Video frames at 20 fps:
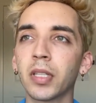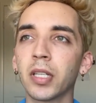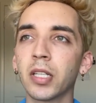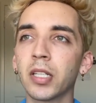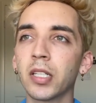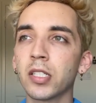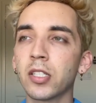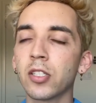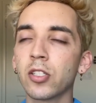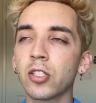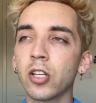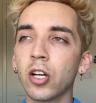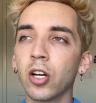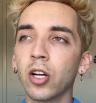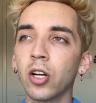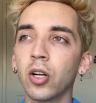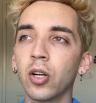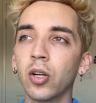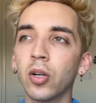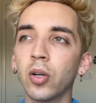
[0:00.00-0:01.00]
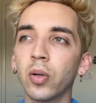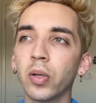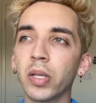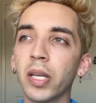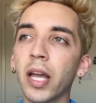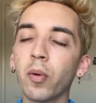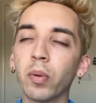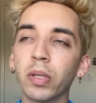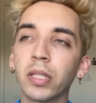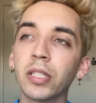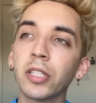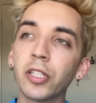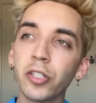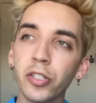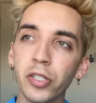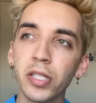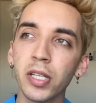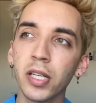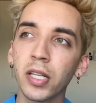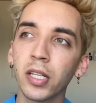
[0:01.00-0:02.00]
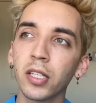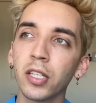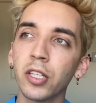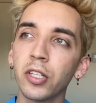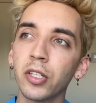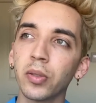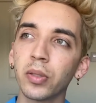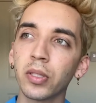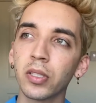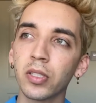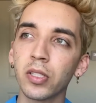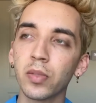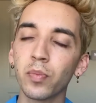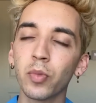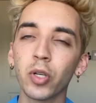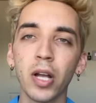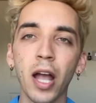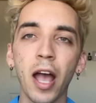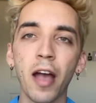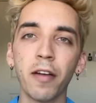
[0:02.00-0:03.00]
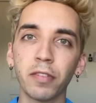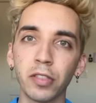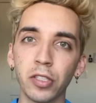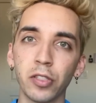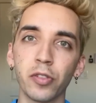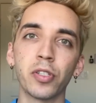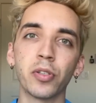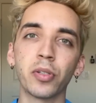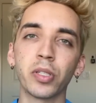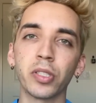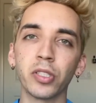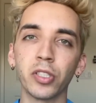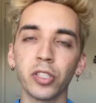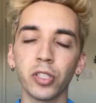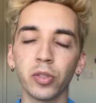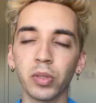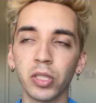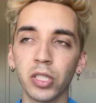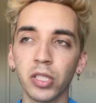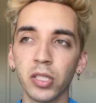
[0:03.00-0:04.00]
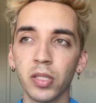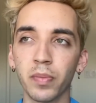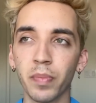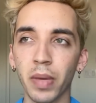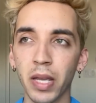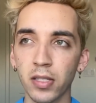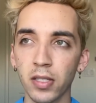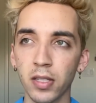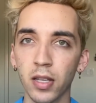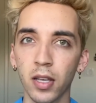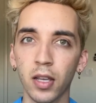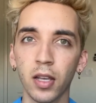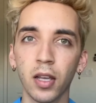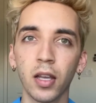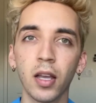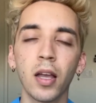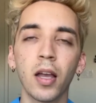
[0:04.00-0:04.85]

So yeah, with nursing, there's more avenues you can do, which is amazing.